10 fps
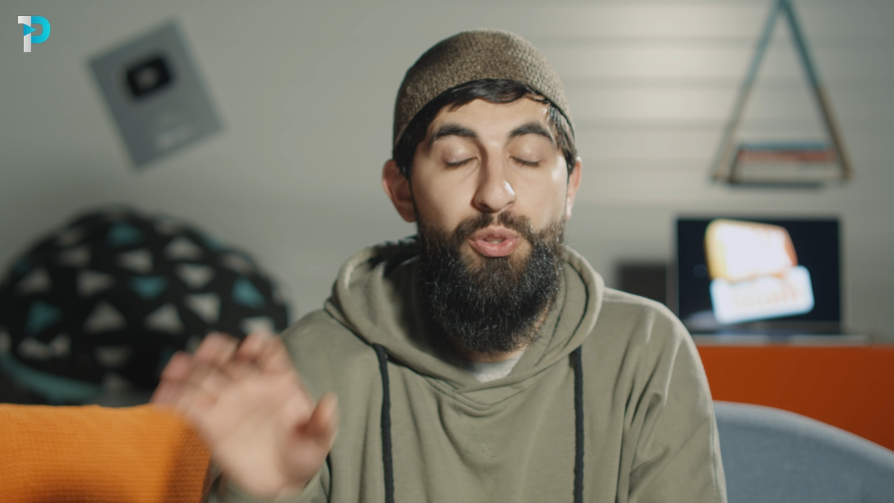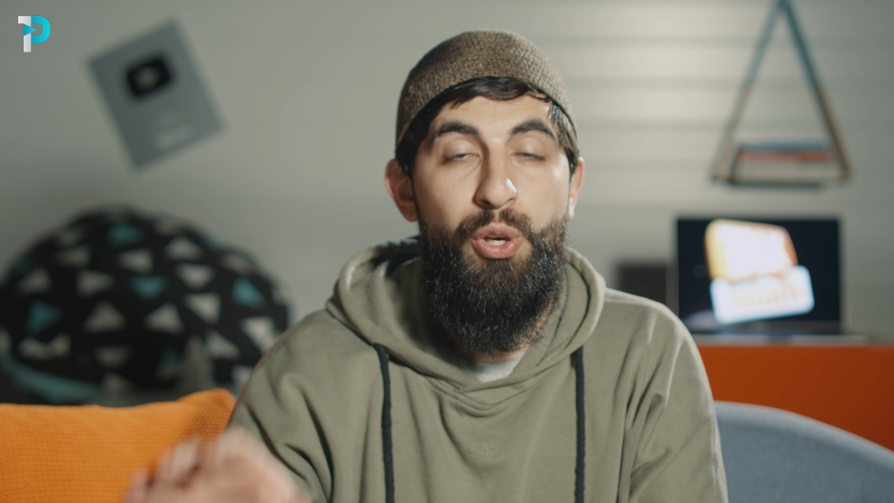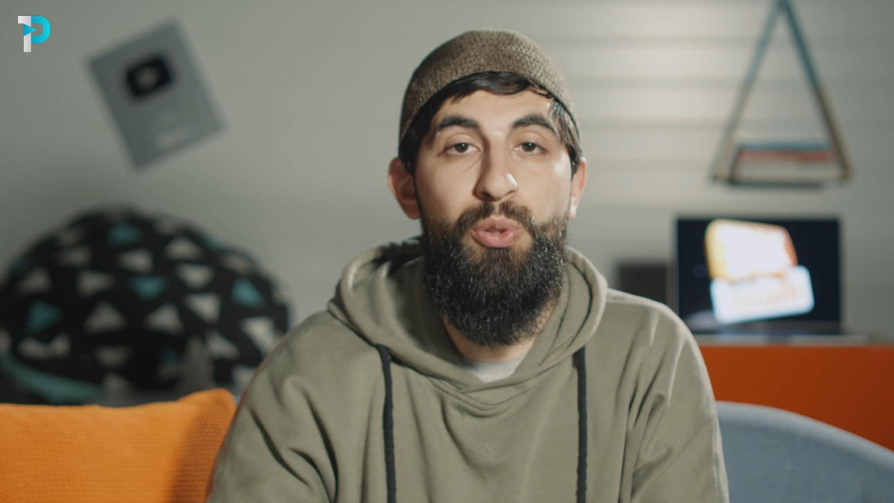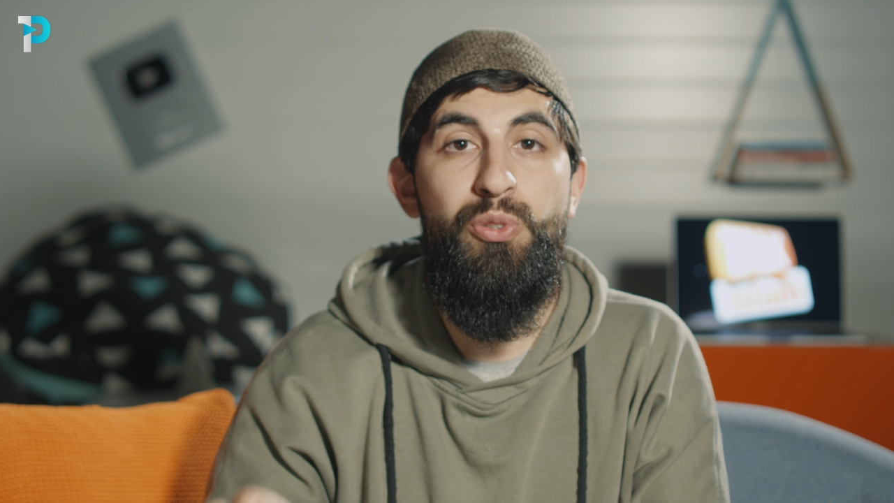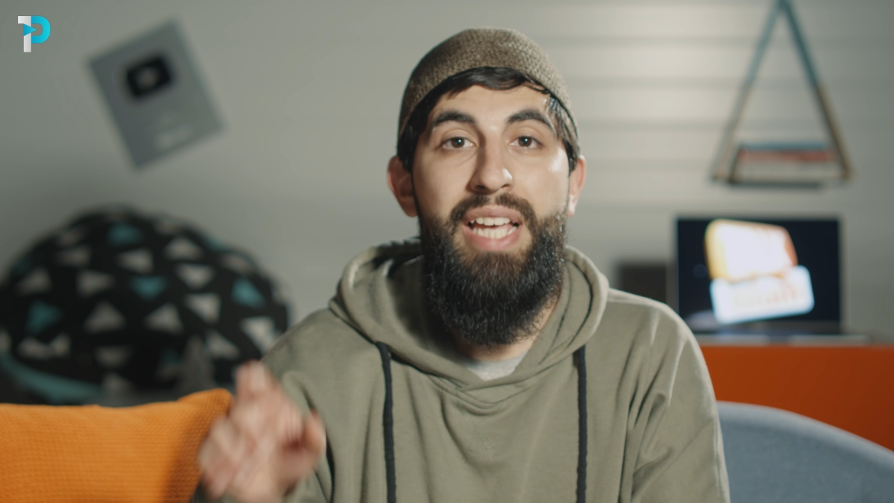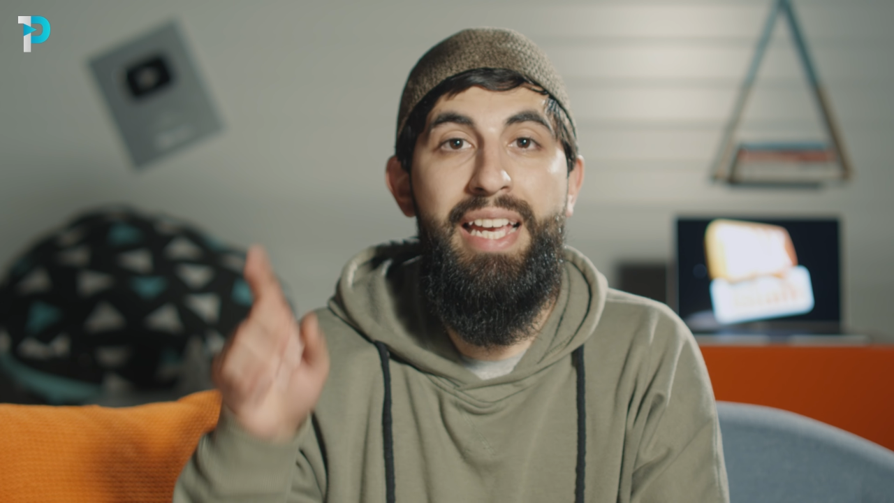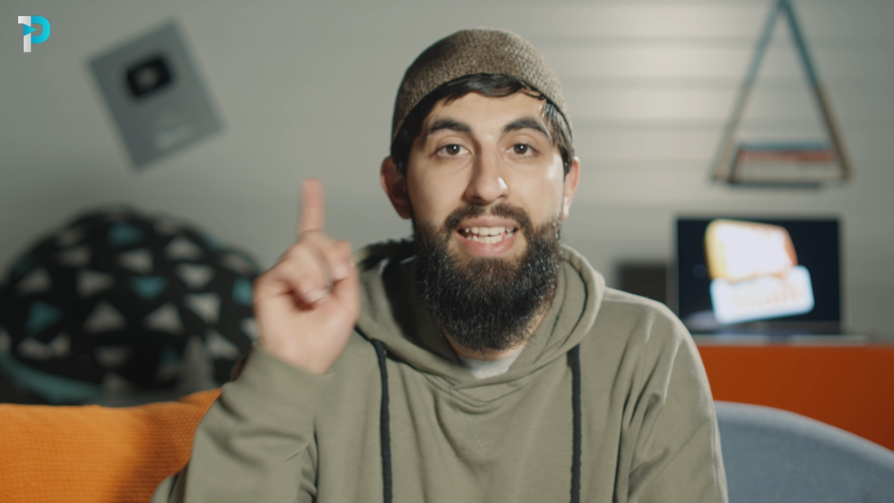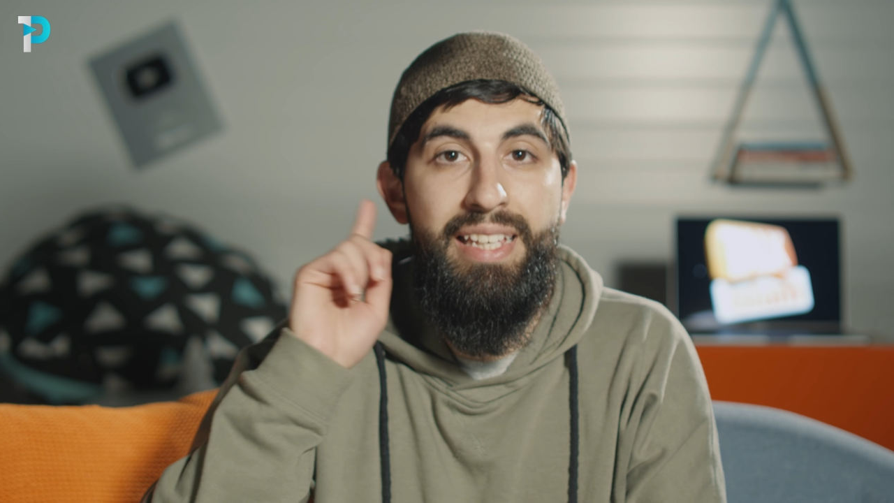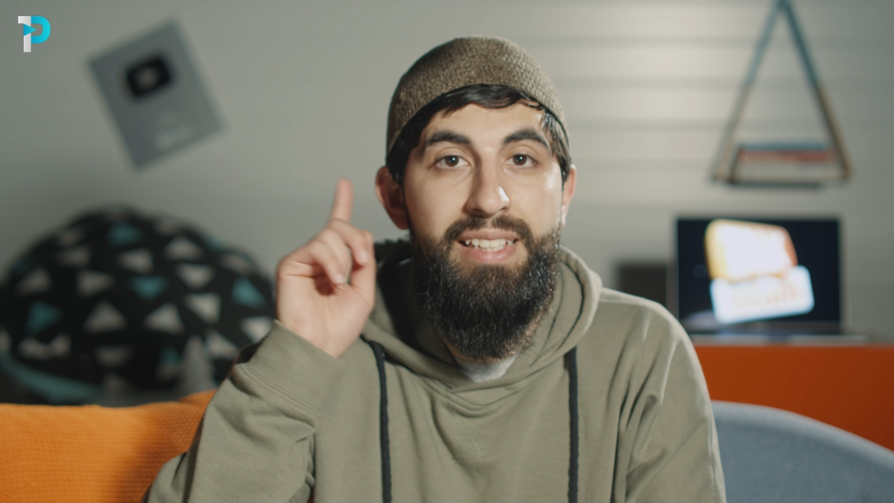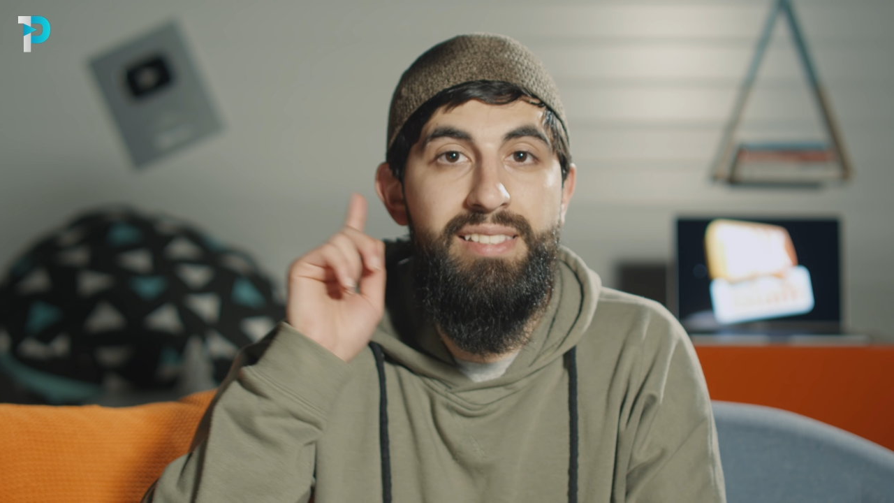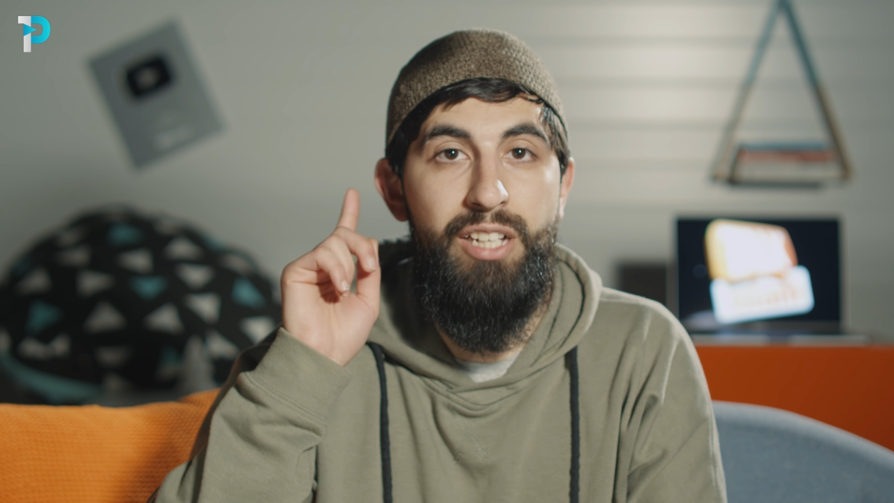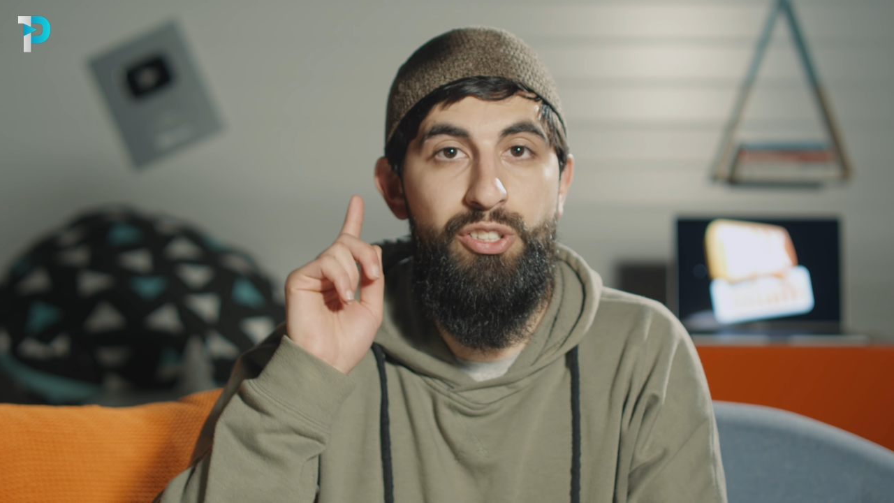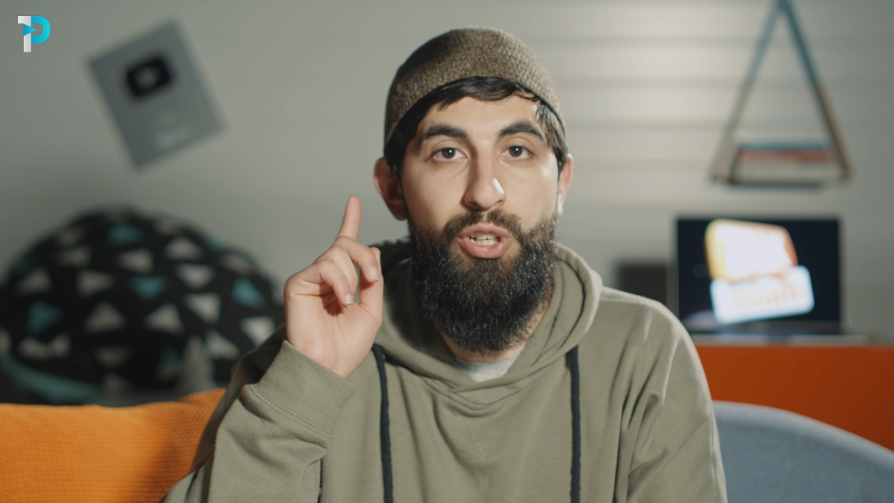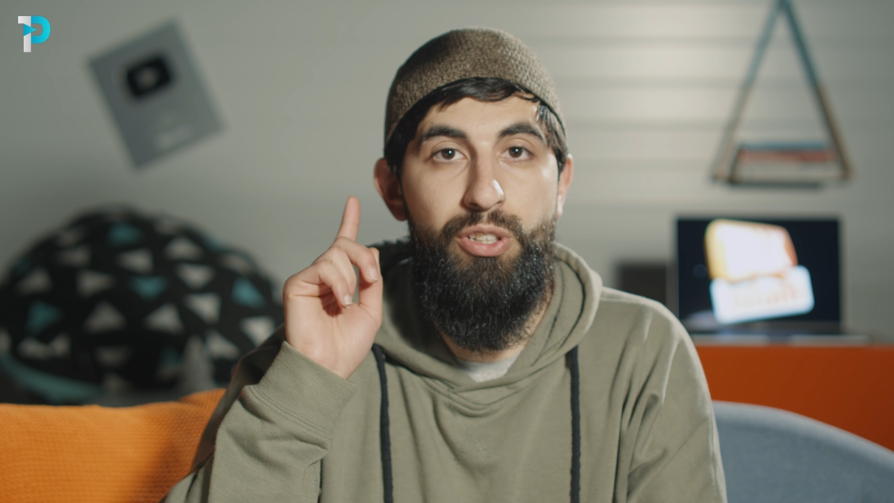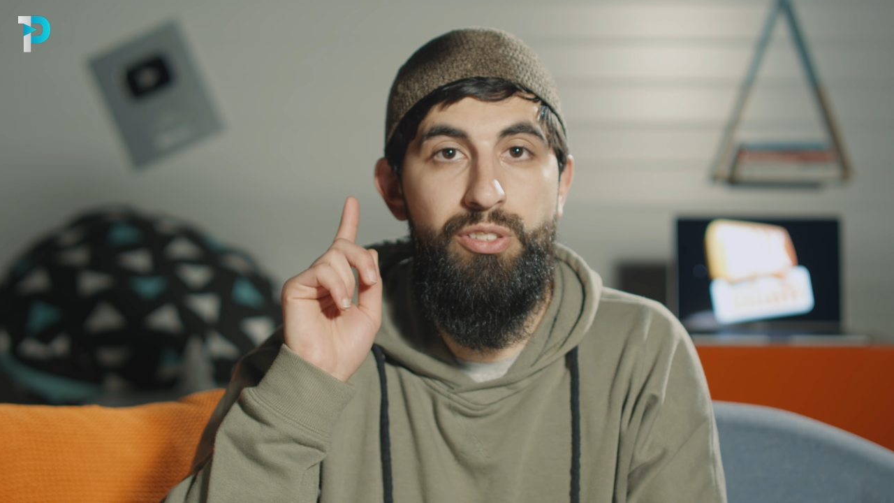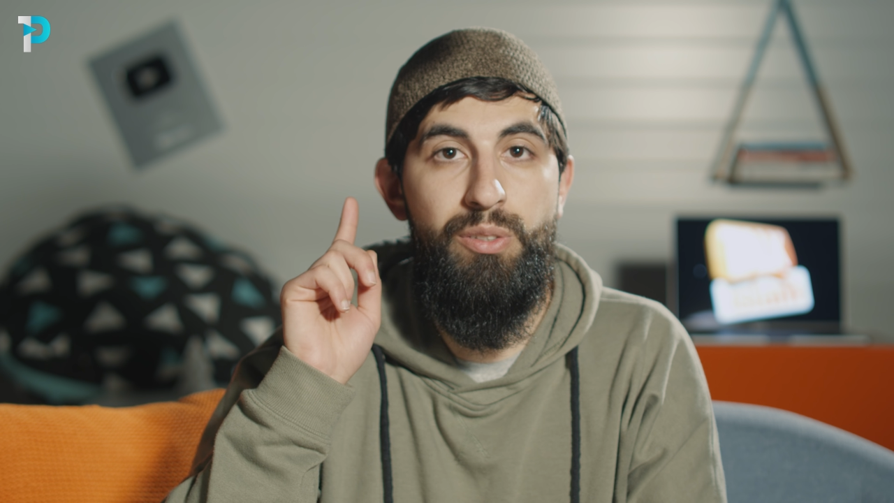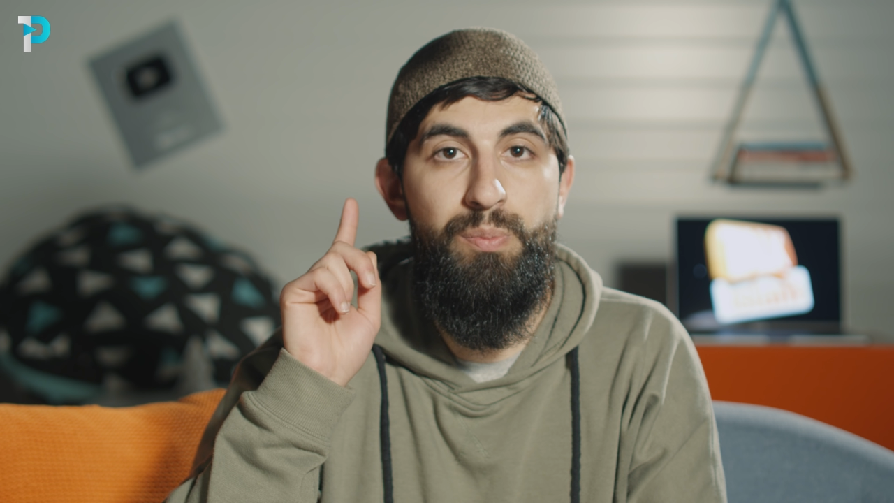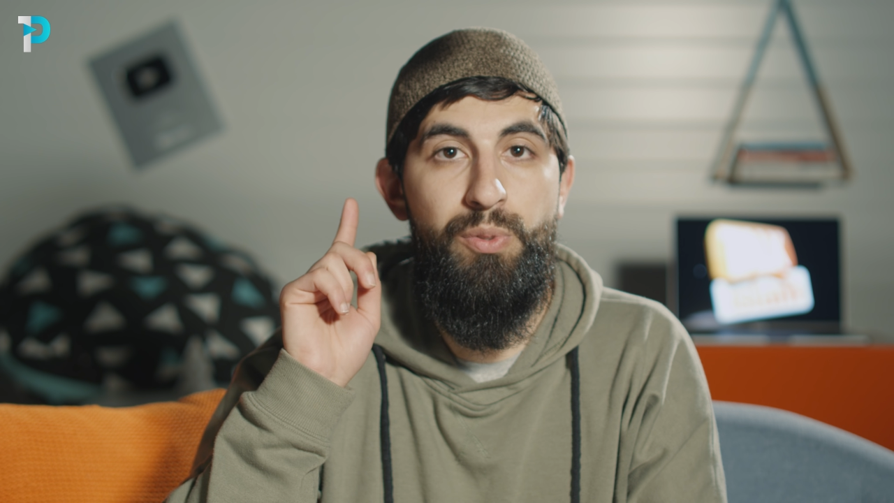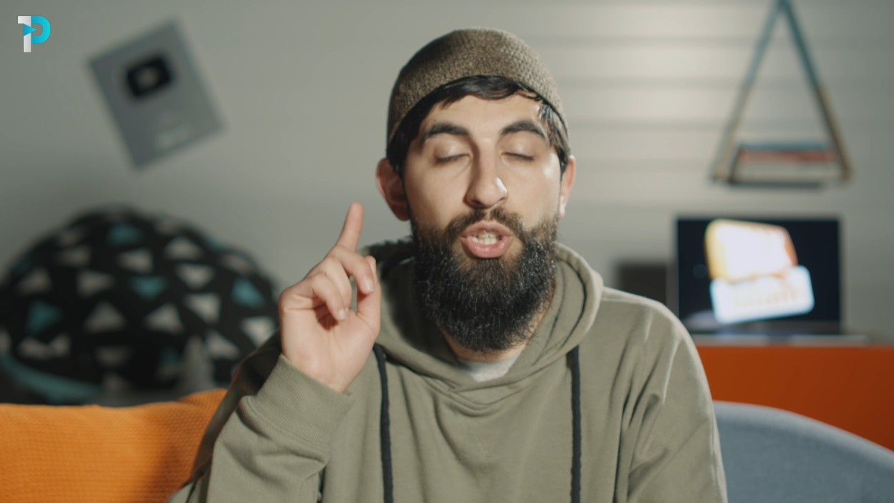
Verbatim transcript: to those that hear such gossip.